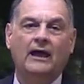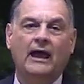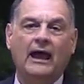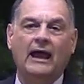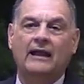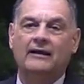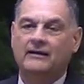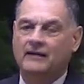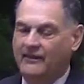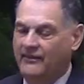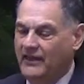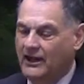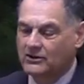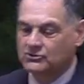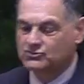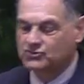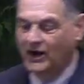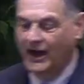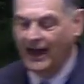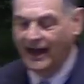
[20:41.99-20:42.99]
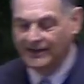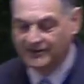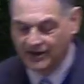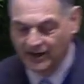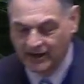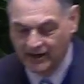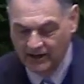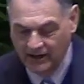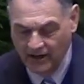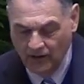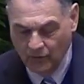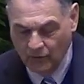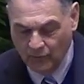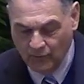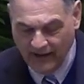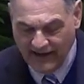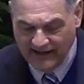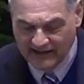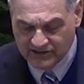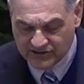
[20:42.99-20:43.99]
And they'll try to
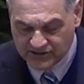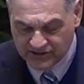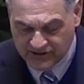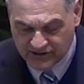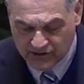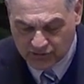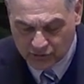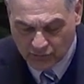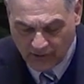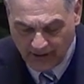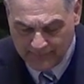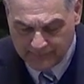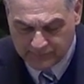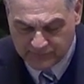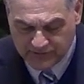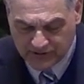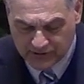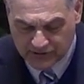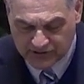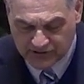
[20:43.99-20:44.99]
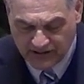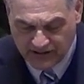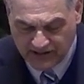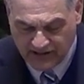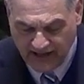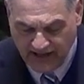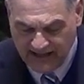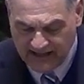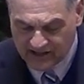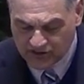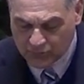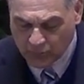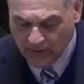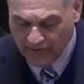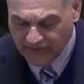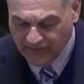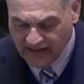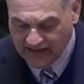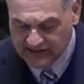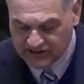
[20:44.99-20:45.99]
rest the scriptures to teach
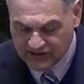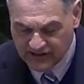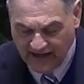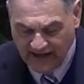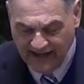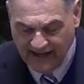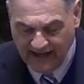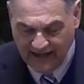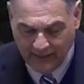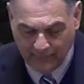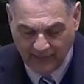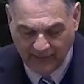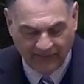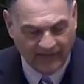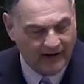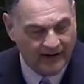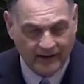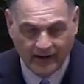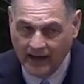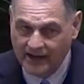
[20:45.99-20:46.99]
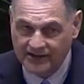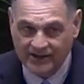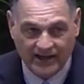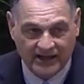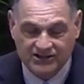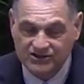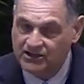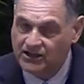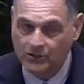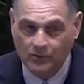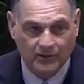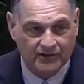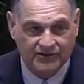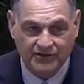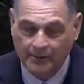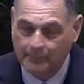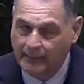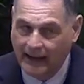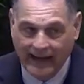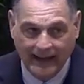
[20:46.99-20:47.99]
what they're saying, but they're not teaching what
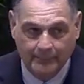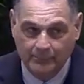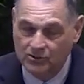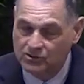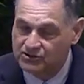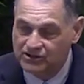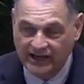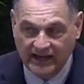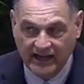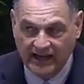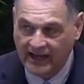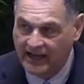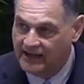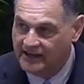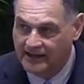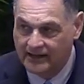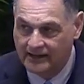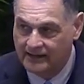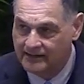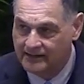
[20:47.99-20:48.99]
the Bible said.